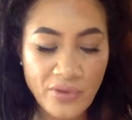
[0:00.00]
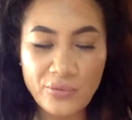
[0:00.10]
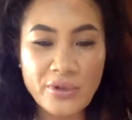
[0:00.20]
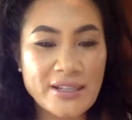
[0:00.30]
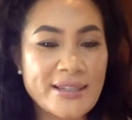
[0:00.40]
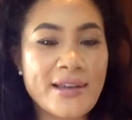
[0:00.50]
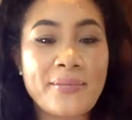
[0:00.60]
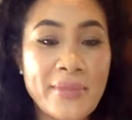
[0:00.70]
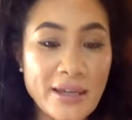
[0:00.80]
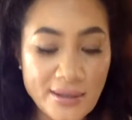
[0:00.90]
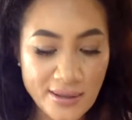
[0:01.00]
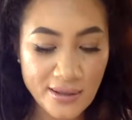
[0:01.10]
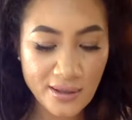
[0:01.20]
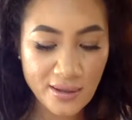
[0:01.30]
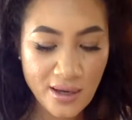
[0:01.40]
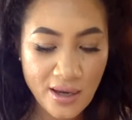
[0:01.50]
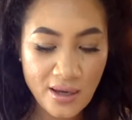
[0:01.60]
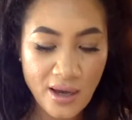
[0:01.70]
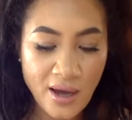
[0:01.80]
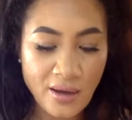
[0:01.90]
resentment,
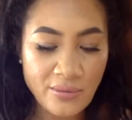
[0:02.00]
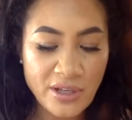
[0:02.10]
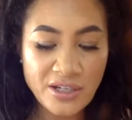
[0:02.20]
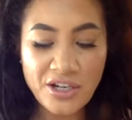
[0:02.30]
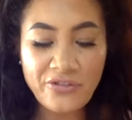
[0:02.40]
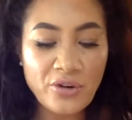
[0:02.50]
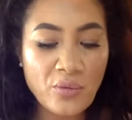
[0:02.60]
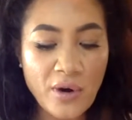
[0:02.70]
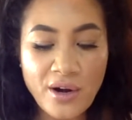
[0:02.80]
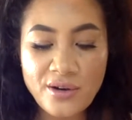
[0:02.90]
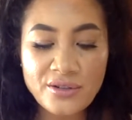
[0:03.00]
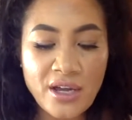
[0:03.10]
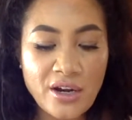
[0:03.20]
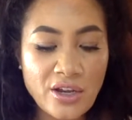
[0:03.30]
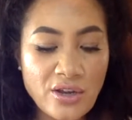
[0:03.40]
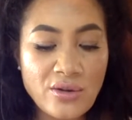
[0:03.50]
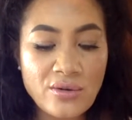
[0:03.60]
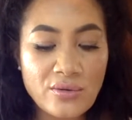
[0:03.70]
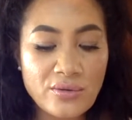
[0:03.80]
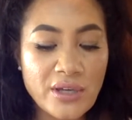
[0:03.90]
the different words that are
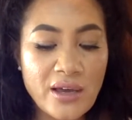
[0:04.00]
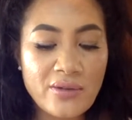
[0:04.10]
used.